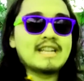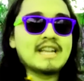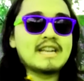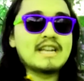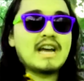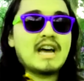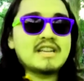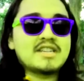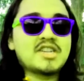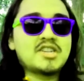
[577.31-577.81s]
to
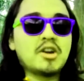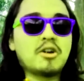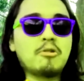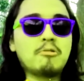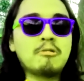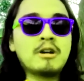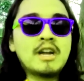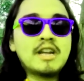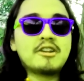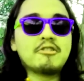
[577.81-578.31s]
not
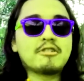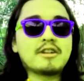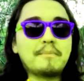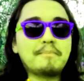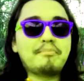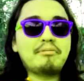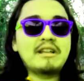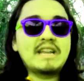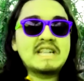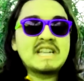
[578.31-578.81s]
show your
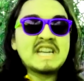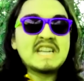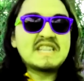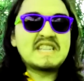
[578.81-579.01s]
complete